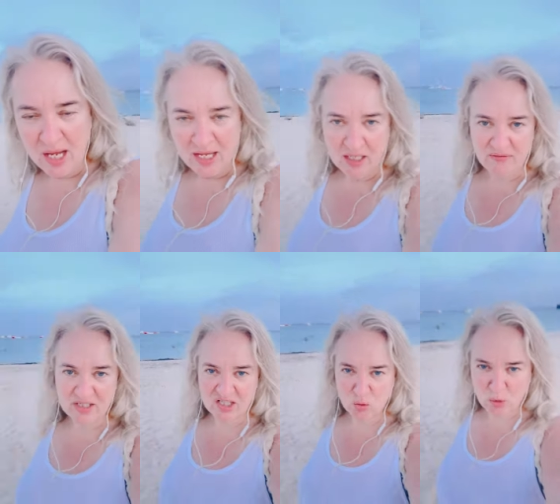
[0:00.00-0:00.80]
And if it
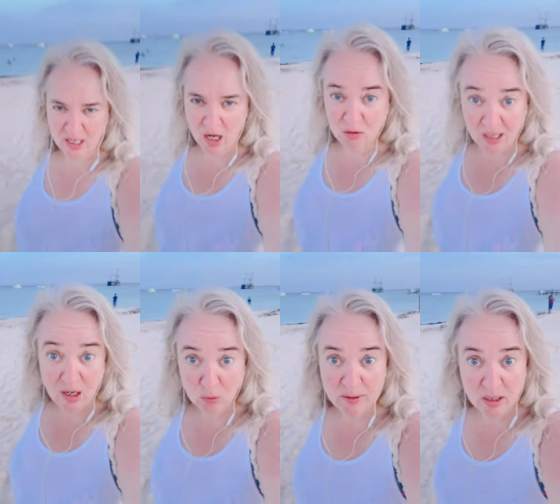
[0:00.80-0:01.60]
doesn't work out, I
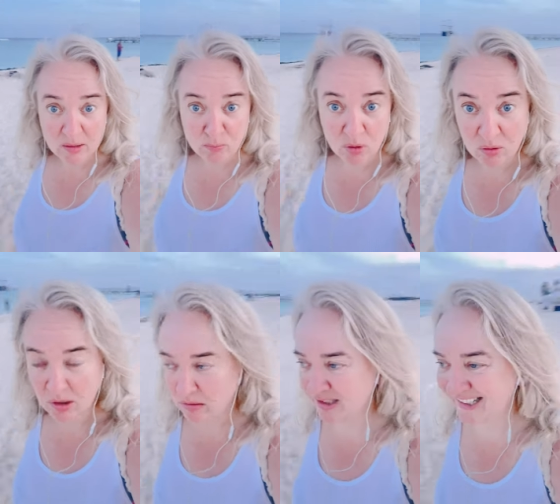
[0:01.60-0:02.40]
will be heartbroken.